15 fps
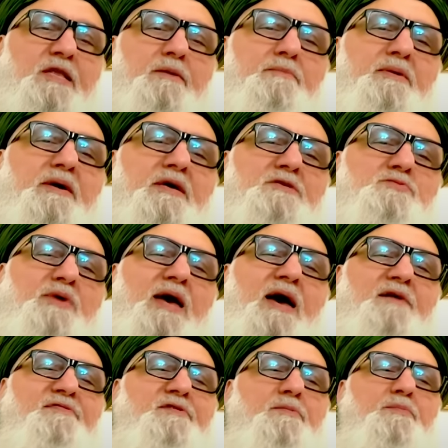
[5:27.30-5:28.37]
because we
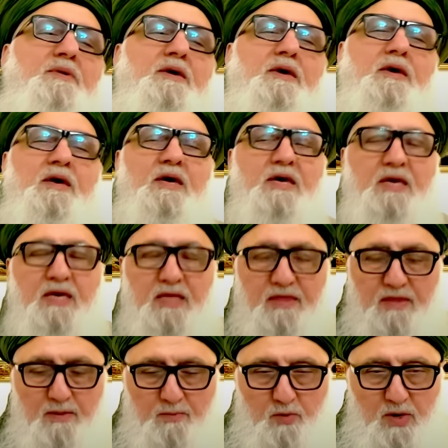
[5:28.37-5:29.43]
have to be
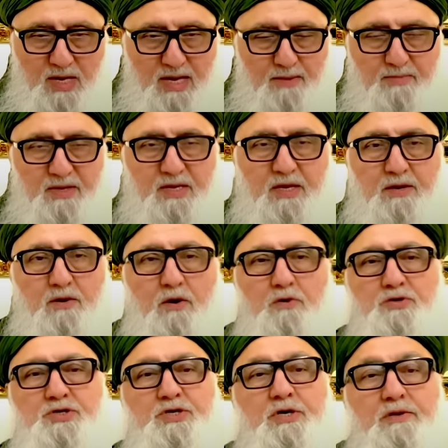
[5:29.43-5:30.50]
in the Muhammadan
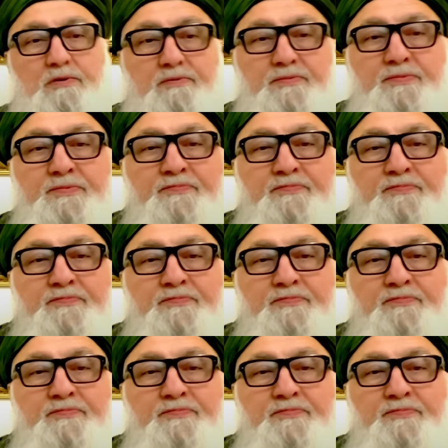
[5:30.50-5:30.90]
ocean